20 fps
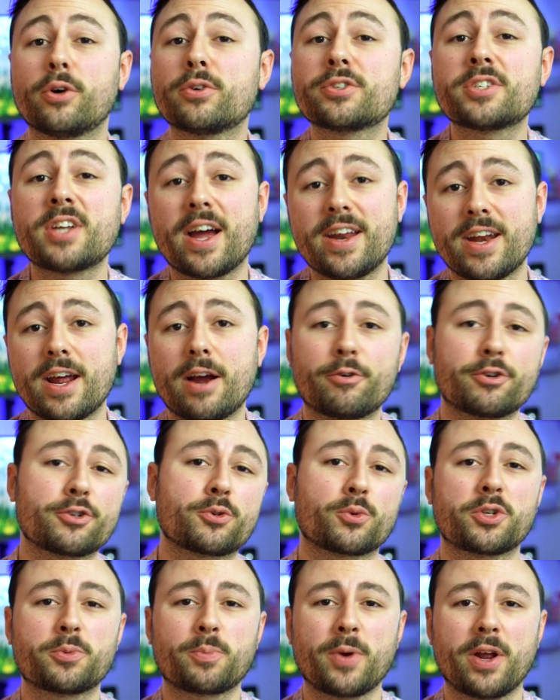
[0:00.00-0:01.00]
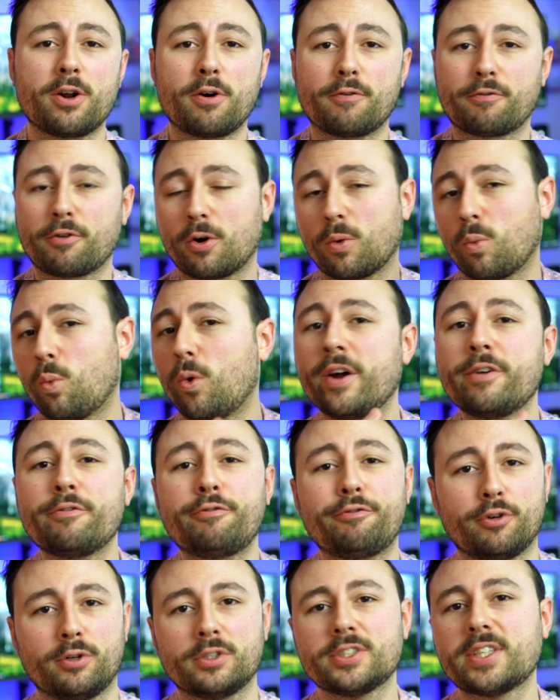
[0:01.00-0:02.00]
those 9 hours were spread over one
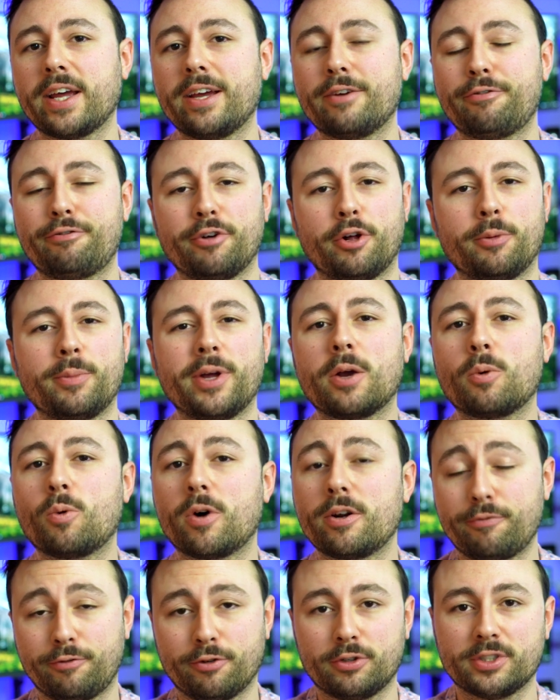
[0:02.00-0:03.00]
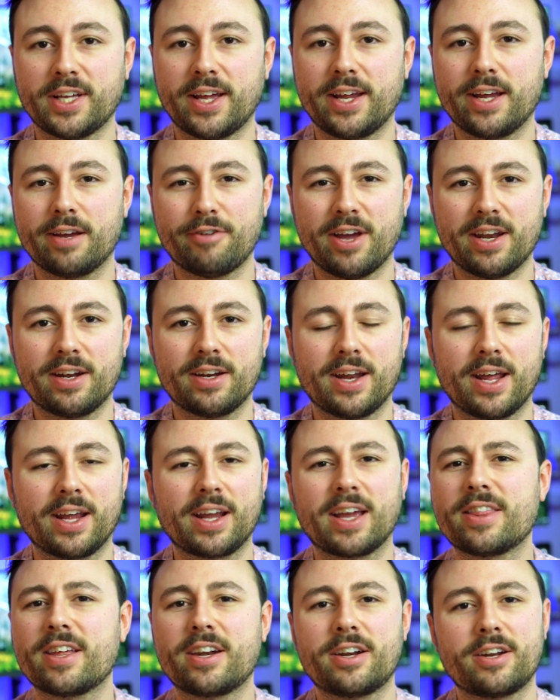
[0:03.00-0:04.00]
full day of filming, one full day of
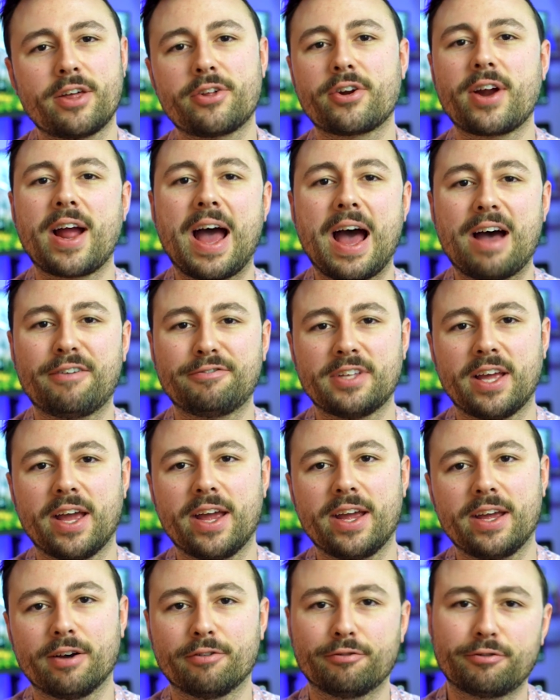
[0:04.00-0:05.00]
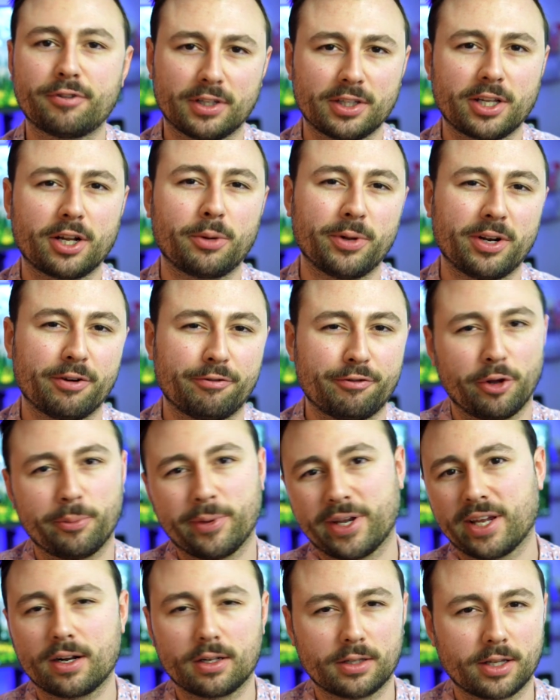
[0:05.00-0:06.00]
editing, and then another half day of a little bit of
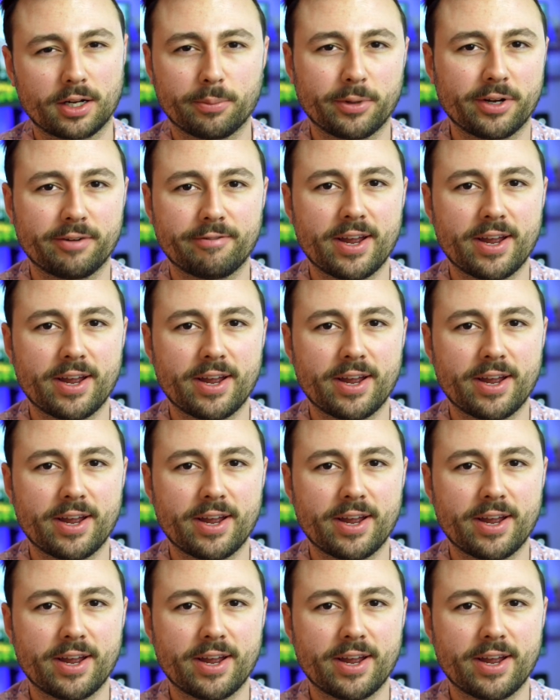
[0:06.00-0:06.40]
filming and a little bit of